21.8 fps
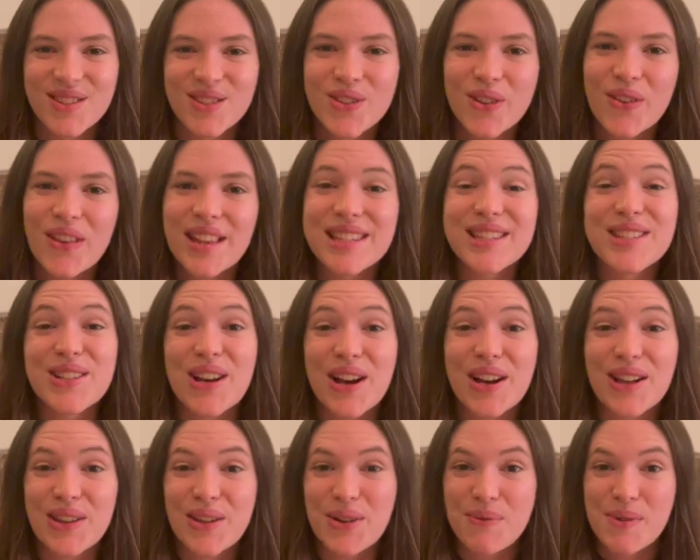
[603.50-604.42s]
So let's talk
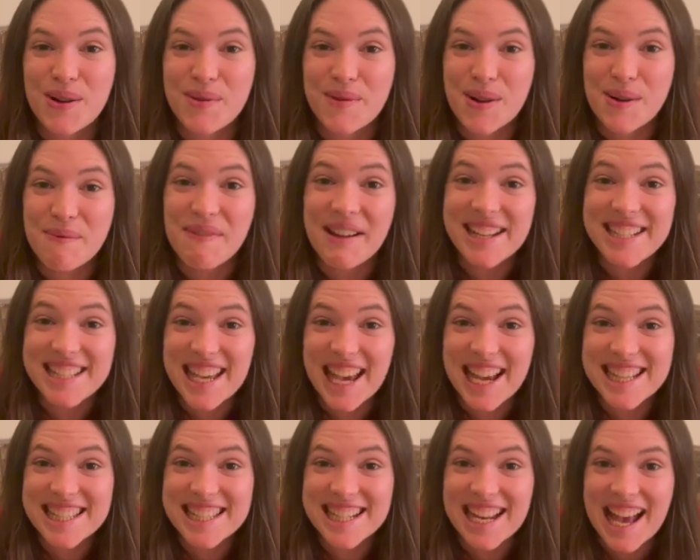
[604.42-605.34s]
a little bit about my day
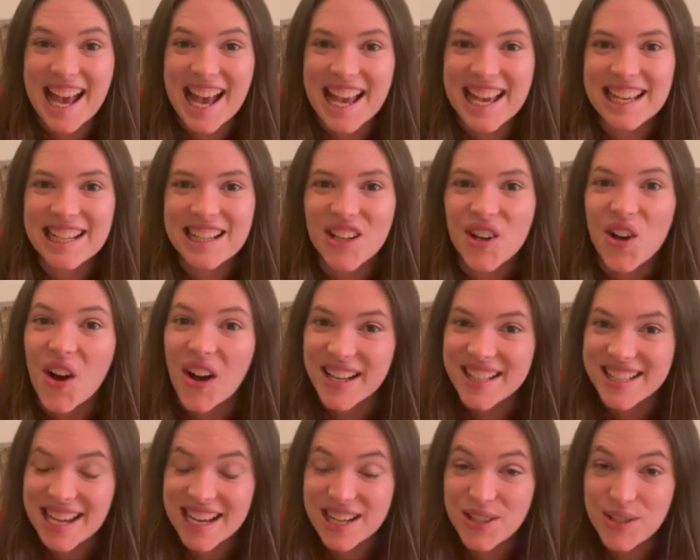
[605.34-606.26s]
today. On
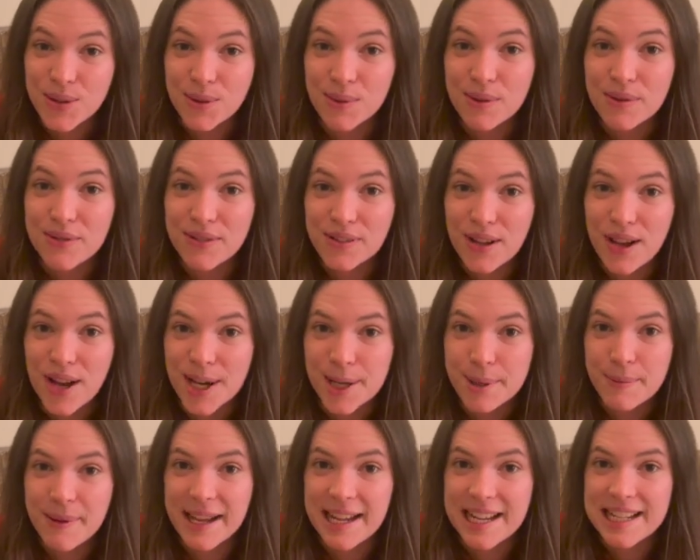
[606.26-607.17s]
day 2 of
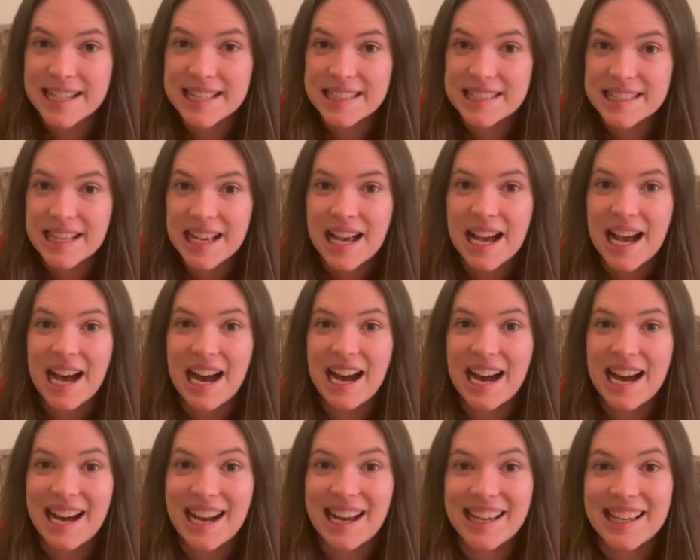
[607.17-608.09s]
Vlogmas,
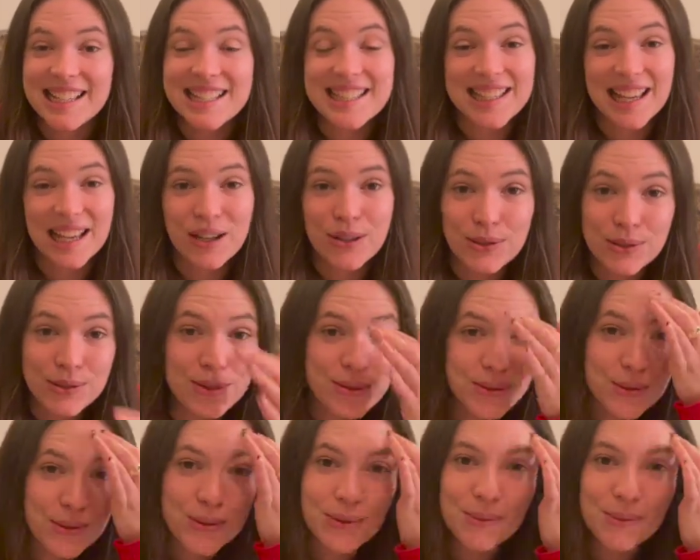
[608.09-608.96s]
I cycled to